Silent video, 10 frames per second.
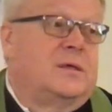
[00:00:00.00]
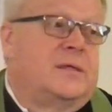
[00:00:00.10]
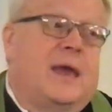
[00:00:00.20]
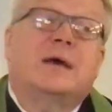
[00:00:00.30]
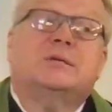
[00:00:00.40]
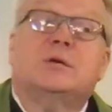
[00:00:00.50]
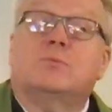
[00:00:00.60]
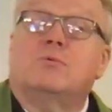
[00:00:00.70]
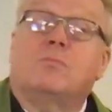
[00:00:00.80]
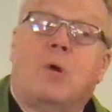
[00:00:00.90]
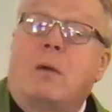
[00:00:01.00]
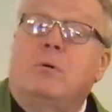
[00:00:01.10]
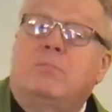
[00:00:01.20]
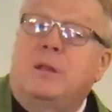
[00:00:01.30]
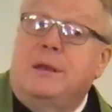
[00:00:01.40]
The answer will
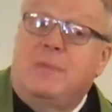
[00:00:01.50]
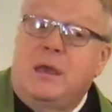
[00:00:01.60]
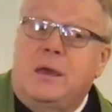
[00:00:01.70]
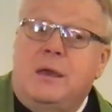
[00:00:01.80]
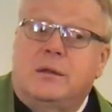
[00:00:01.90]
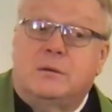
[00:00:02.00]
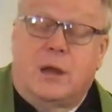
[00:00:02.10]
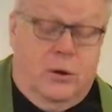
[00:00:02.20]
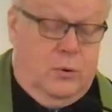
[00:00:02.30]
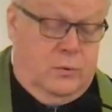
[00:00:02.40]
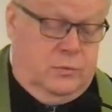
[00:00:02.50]
probably be no.